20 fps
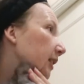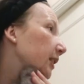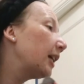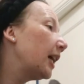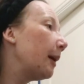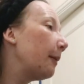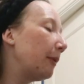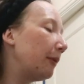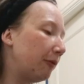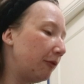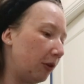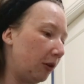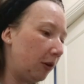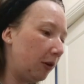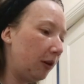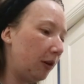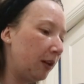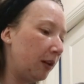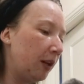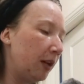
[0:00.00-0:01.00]
the night
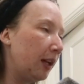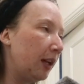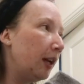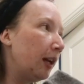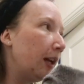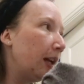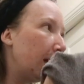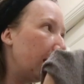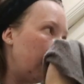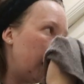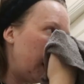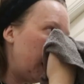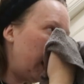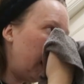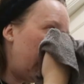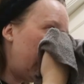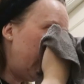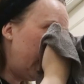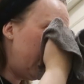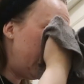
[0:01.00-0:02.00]
before
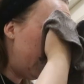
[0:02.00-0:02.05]
and I